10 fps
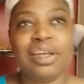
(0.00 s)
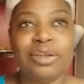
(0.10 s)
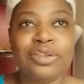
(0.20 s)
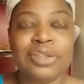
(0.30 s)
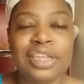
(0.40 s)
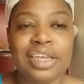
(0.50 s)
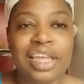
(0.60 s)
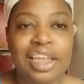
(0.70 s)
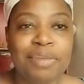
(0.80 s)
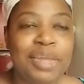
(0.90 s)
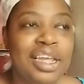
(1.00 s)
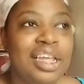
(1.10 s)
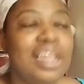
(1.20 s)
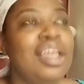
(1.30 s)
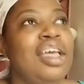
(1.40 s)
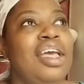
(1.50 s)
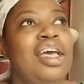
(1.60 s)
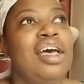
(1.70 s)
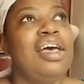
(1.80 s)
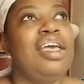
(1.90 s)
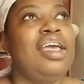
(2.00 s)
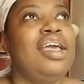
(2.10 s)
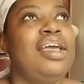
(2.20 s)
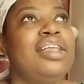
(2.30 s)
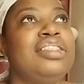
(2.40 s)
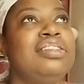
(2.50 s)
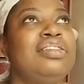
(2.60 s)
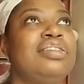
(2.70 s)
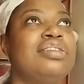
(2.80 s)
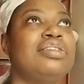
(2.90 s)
I also like anime and